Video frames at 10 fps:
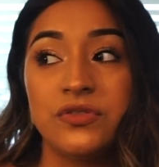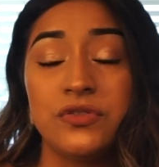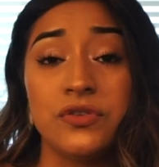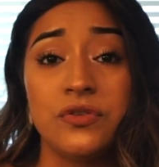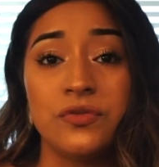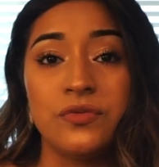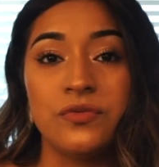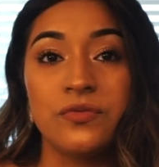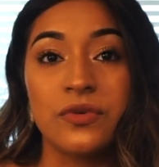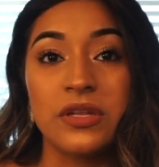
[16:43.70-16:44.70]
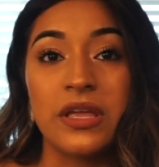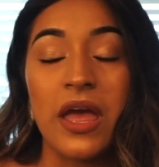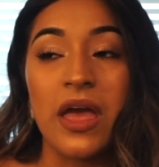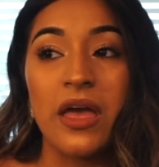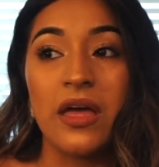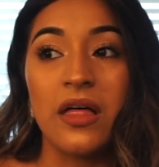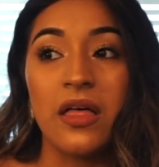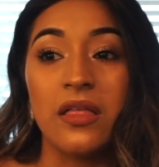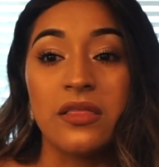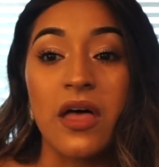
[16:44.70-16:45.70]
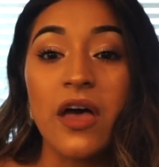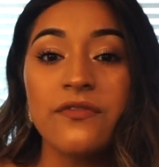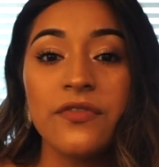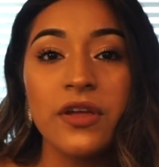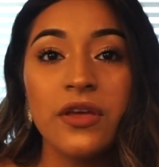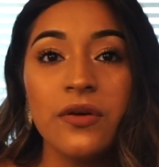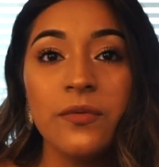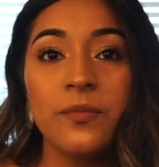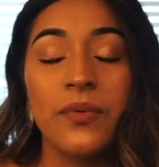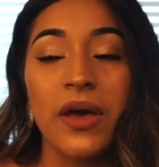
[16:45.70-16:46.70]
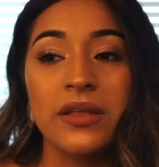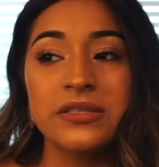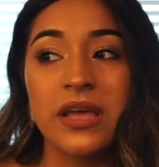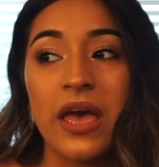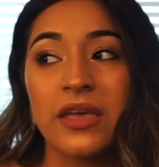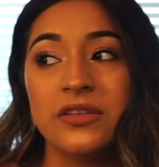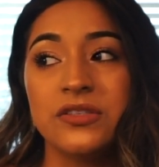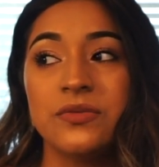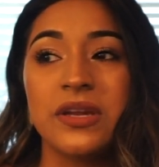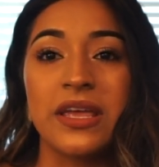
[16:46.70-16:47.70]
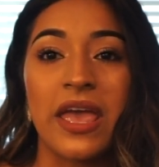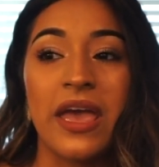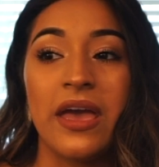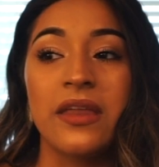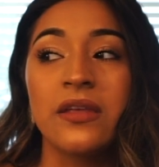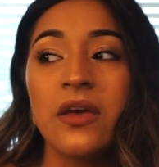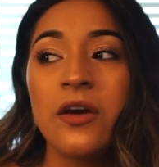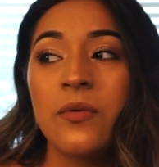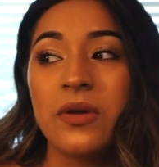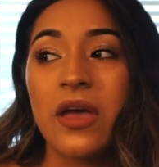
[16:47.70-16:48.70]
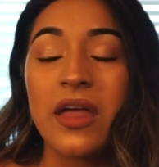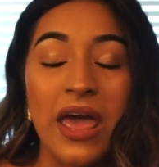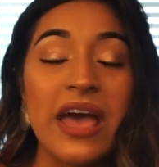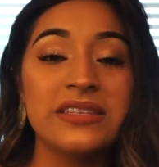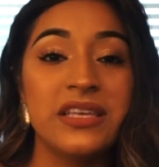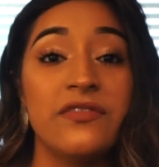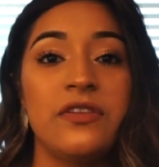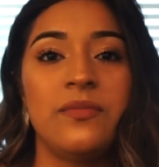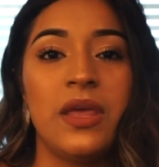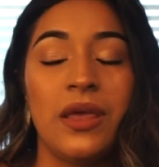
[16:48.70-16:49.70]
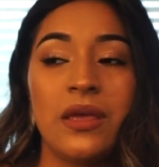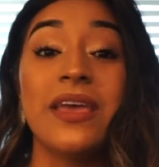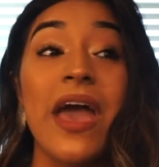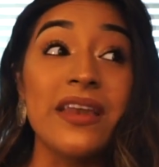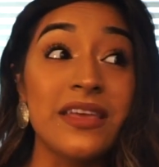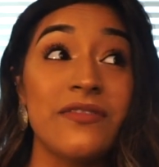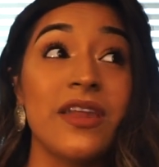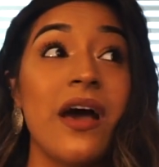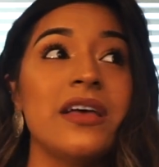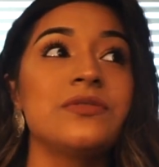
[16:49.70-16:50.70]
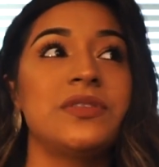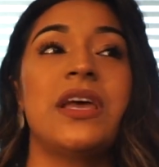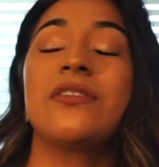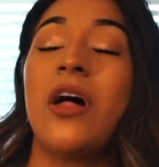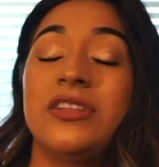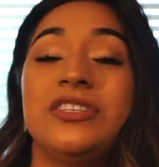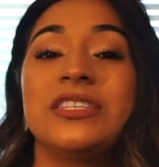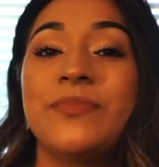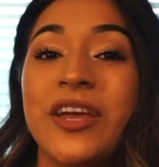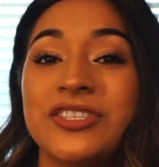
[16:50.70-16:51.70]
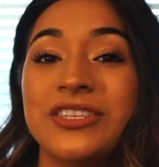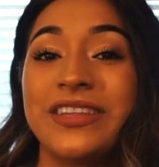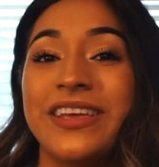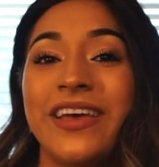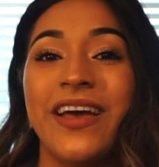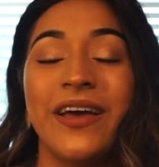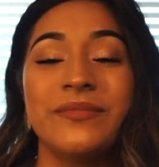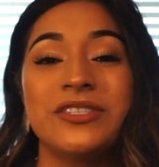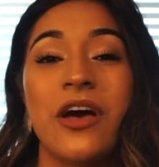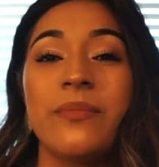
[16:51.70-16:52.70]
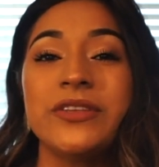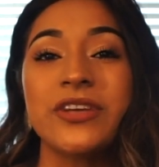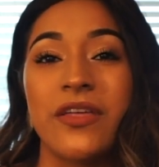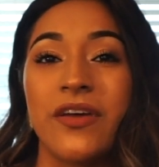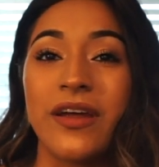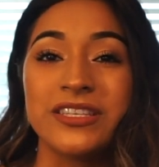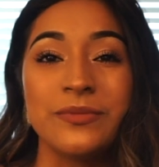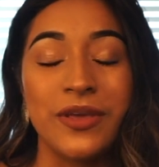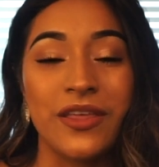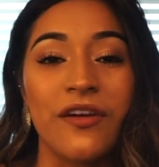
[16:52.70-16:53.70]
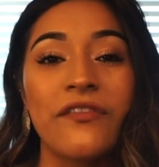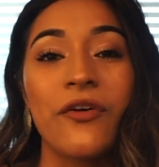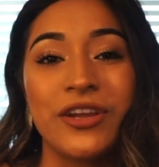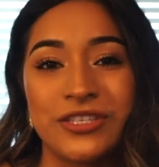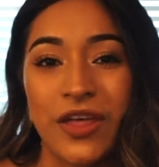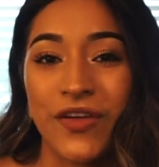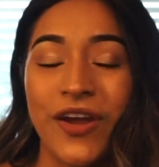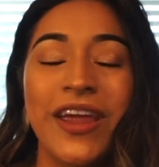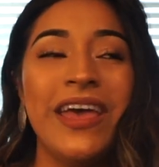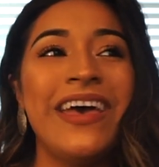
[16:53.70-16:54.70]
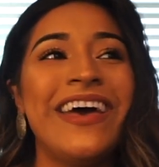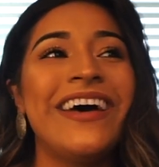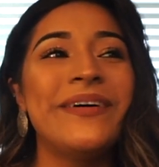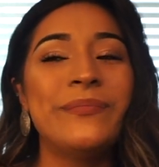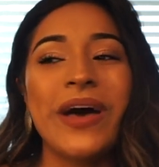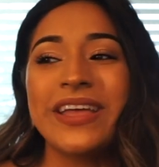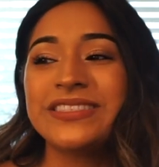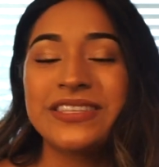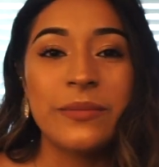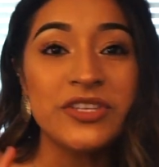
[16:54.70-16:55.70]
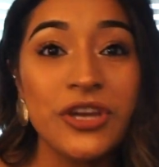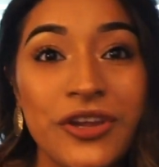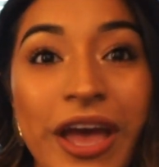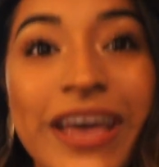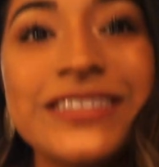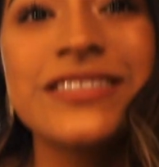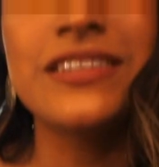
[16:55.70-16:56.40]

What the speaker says: do really a lot for you, but I could do what I can, what God has given me and given us with technology especially, to help each other and to be there for each other. But let me show you guys the